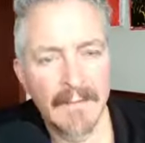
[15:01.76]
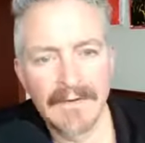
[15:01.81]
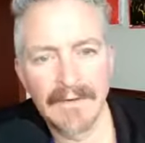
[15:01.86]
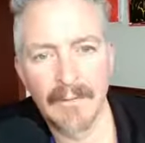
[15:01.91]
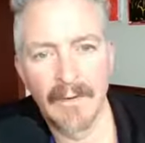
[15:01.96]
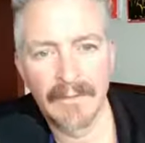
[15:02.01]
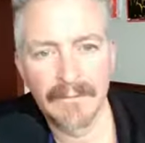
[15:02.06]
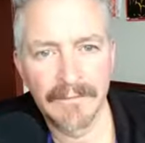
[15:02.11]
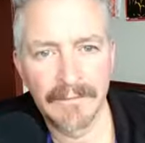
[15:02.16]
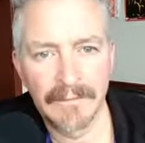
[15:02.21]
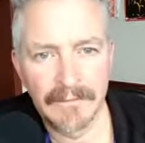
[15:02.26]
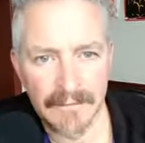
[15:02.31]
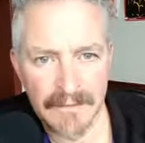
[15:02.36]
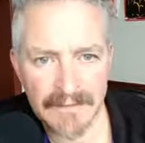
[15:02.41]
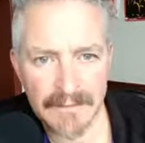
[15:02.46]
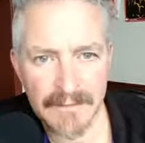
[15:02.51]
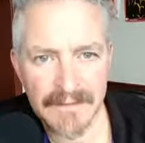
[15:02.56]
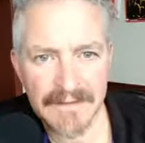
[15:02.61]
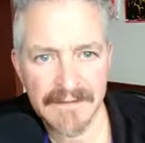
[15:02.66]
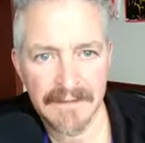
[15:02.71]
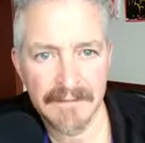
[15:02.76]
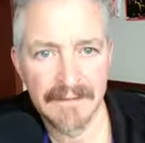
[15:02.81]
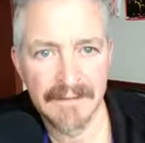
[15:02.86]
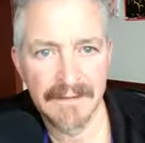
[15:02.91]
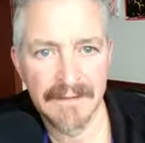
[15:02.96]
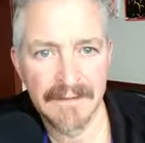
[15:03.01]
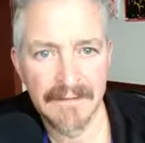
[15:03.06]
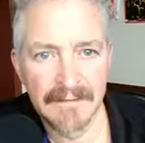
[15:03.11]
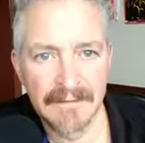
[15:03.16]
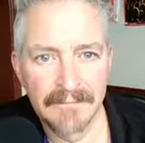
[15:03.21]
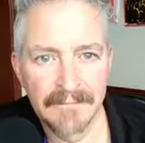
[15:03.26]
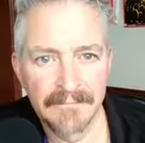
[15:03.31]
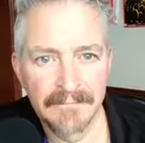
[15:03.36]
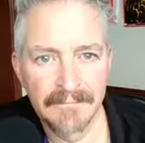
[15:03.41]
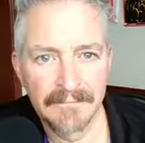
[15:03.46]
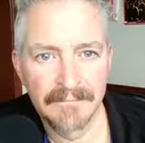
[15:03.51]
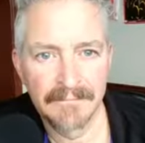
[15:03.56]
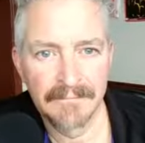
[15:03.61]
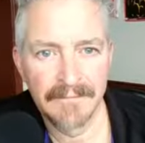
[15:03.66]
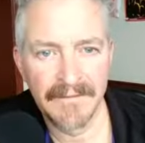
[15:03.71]
about the Christmas tree
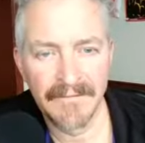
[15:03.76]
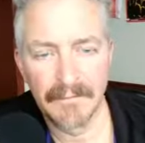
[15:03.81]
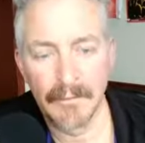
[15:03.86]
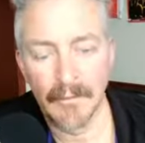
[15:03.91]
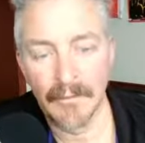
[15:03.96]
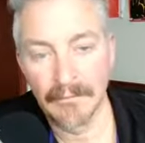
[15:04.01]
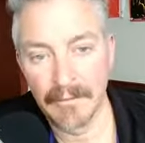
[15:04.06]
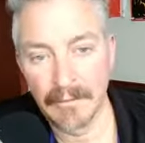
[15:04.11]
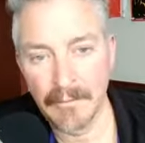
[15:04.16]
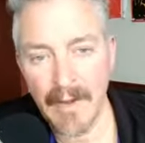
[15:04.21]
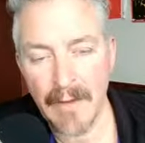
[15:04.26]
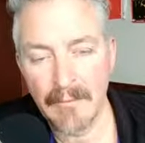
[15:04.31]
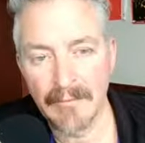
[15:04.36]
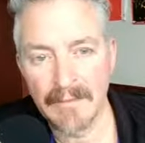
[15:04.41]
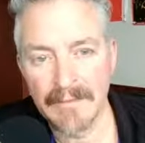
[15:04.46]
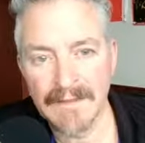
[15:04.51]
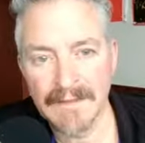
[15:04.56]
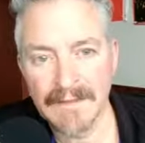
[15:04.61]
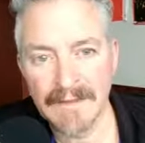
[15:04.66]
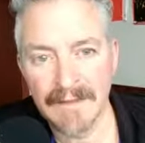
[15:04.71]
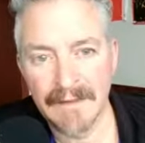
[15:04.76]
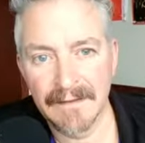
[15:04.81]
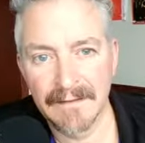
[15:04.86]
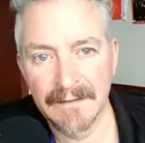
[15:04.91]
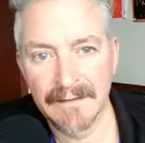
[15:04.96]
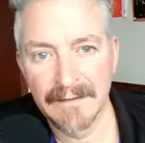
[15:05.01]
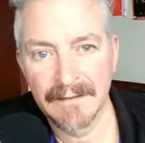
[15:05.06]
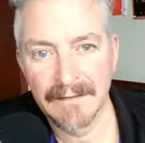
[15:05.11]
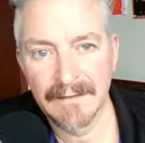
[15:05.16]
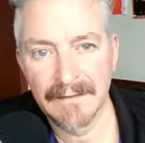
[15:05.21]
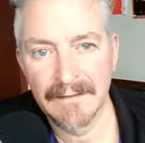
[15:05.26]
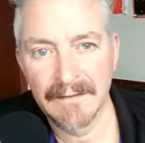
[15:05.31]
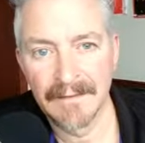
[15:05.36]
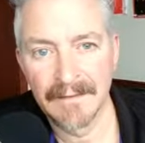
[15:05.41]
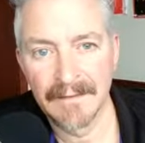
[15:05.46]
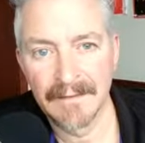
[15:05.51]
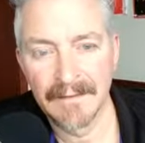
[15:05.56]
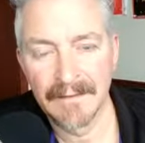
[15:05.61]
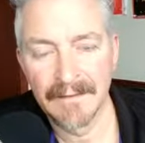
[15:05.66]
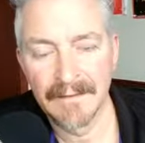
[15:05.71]
before Remembrance Day.
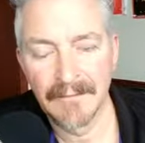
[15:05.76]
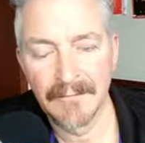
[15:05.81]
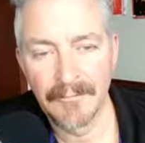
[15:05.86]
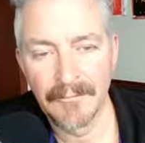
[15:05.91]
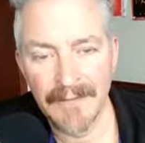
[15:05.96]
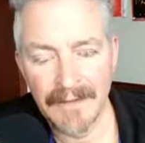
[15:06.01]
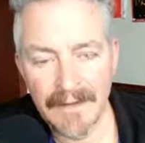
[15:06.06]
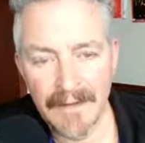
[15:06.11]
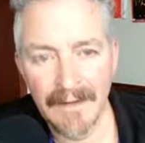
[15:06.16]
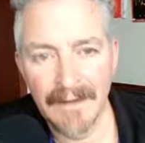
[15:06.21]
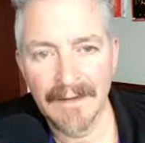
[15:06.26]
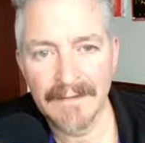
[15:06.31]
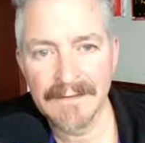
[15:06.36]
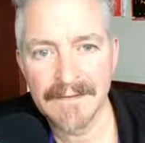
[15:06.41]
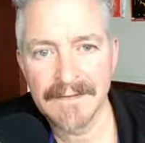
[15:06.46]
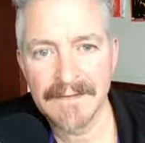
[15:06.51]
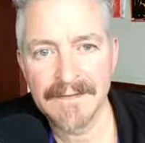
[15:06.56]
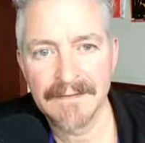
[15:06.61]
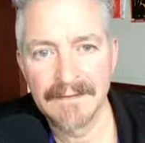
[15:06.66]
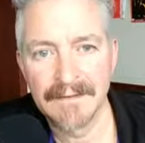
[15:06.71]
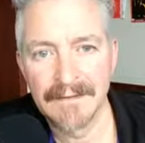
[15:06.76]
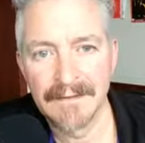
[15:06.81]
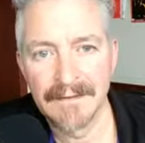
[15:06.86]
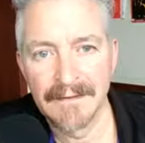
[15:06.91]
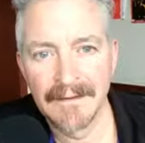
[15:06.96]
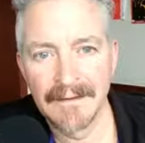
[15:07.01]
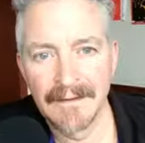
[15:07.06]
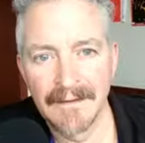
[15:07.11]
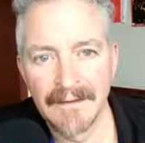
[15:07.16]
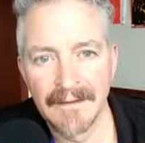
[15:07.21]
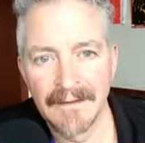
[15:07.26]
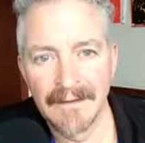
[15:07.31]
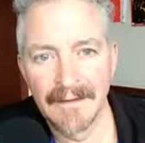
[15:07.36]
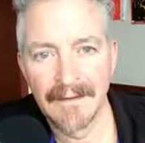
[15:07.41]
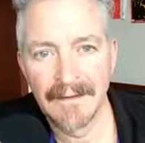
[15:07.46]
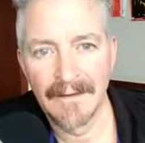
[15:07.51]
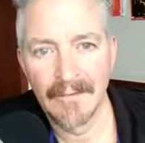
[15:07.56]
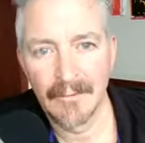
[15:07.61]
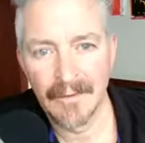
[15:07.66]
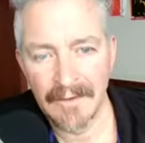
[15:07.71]
Because
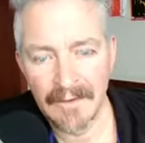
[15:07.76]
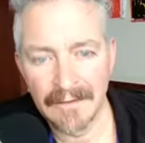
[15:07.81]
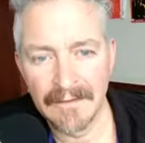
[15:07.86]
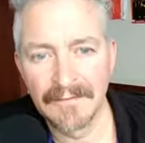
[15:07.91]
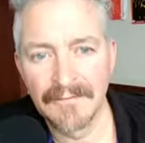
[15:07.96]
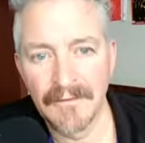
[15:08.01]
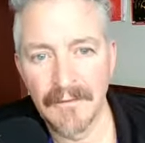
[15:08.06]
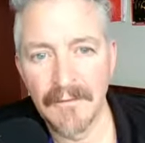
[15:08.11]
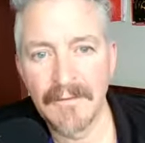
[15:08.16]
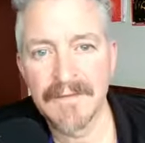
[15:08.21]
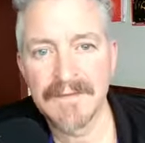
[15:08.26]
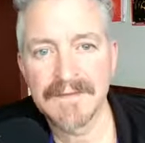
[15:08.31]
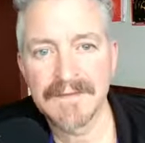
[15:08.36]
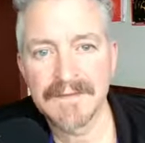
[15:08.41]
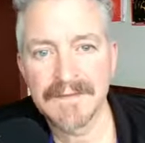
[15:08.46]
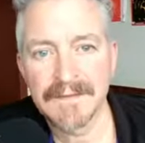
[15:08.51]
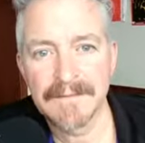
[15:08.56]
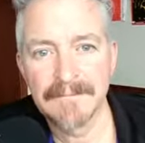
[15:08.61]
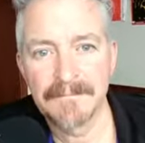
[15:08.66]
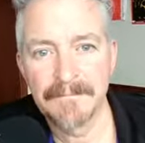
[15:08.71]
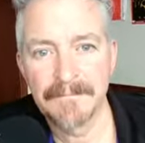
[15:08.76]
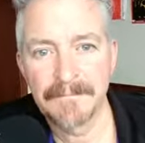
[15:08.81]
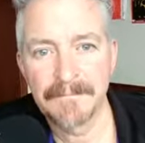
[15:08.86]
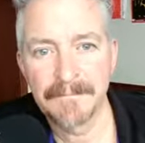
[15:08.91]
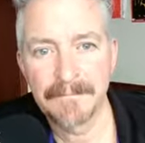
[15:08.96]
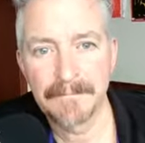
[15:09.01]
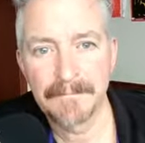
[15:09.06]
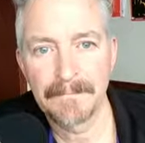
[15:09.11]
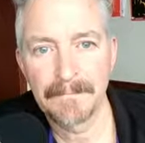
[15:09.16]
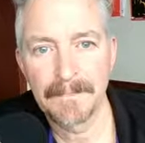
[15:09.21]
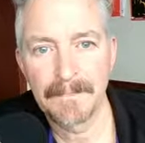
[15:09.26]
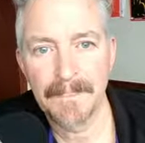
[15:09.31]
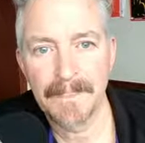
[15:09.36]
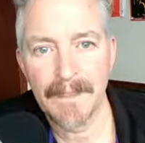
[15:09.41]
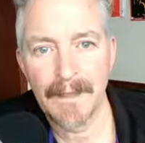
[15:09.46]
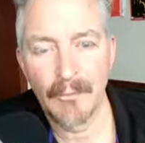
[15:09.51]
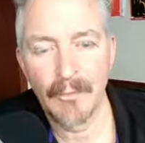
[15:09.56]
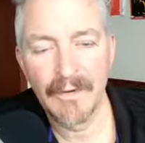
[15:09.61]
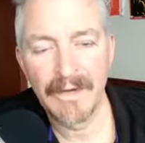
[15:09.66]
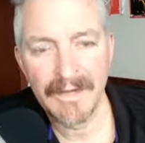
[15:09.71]
we need to focus.
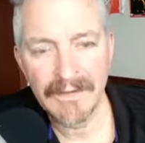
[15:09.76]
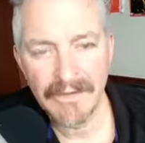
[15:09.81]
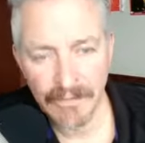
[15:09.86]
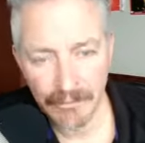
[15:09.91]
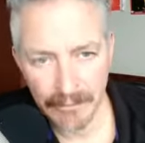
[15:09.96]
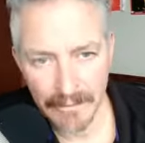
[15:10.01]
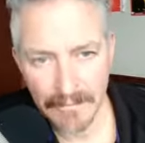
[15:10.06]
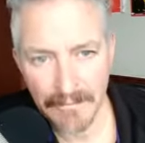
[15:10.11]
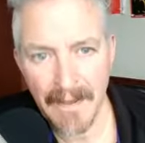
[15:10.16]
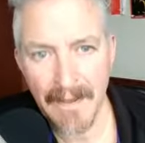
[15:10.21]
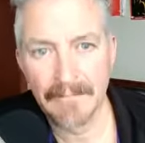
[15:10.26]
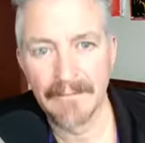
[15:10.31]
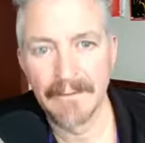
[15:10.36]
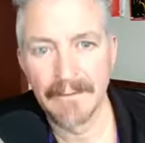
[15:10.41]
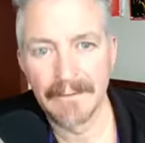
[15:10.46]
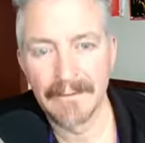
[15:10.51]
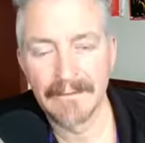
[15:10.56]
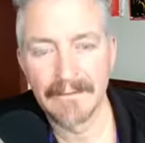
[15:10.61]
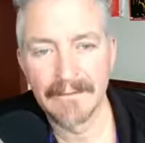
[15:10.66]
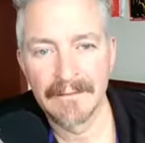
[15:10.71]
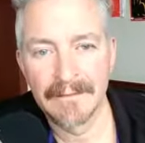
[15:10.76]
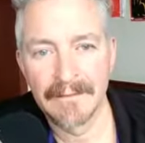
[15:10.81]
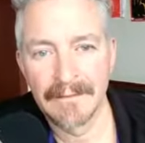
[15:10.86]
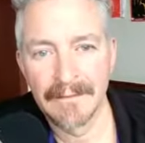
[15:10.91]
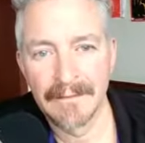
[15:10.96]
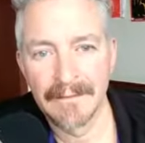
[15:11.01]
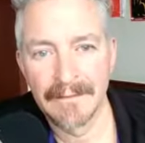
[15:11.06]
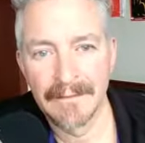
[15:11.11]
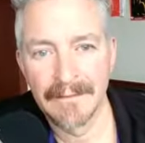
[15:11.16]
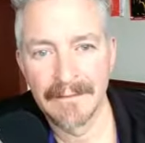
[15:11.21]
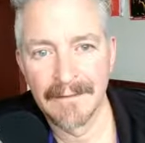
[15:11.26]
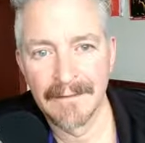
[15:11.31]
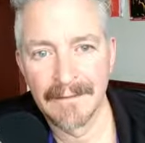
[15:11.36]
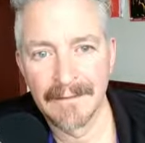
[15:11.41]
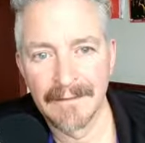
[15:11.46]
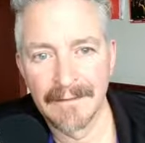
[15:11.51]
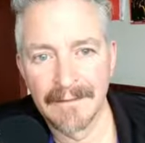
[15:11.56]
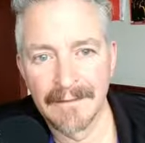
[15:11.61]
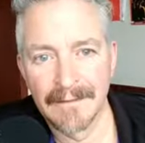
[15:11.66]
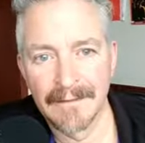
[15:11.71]
We need to remember,
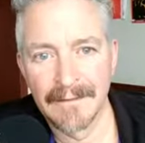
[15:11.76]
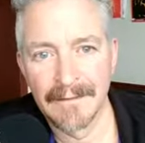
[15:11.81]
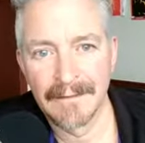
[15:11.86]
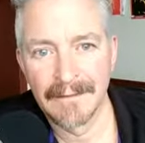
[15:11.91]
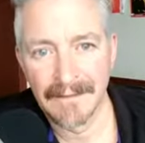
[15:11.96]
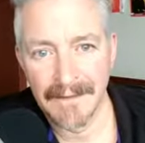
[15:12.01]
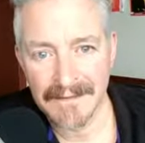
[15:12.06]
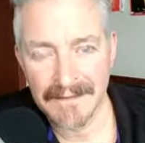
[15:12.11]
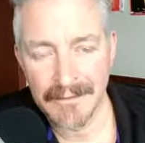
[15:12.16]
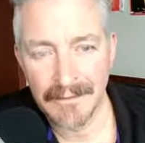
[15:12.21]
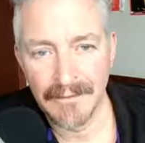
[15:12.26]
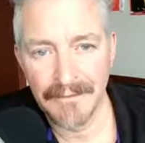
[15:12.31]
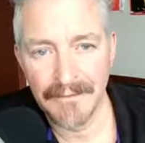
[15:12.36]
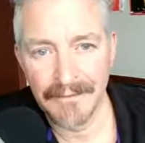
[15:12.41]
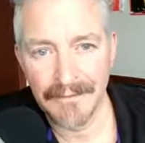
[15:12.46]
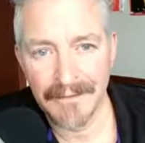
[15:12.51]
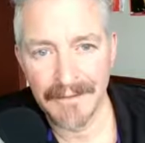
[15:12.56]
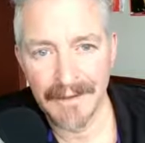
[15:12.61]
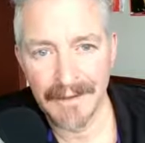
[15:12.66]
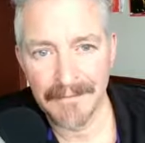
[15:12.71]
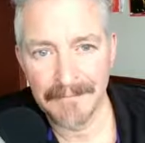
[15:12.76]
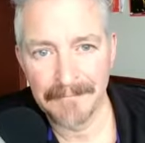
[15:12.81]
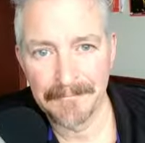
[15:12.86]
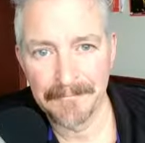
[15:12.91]
lest we forget.